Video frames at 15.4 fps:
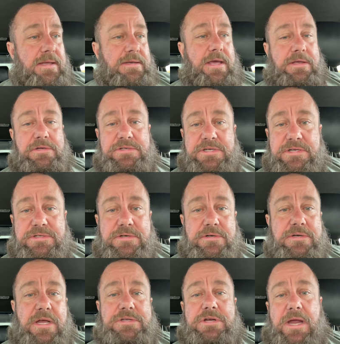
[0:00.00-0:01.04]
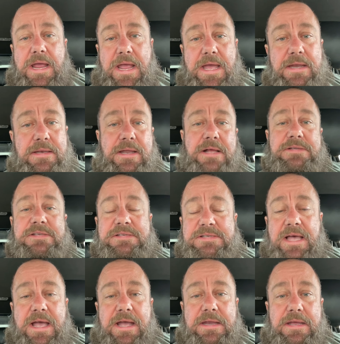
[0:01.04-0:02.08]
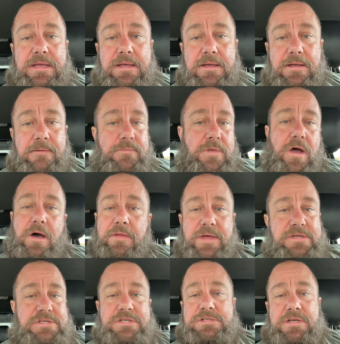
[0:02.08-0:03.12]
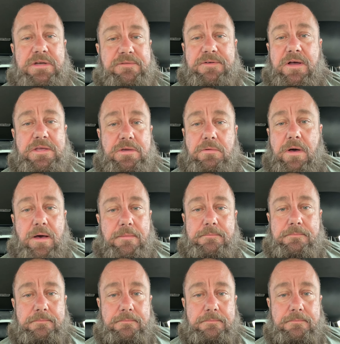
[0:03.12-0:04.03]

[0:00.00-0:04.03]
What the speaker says: not your sister, not your aunt, not society. All that shit's going to fuck you up.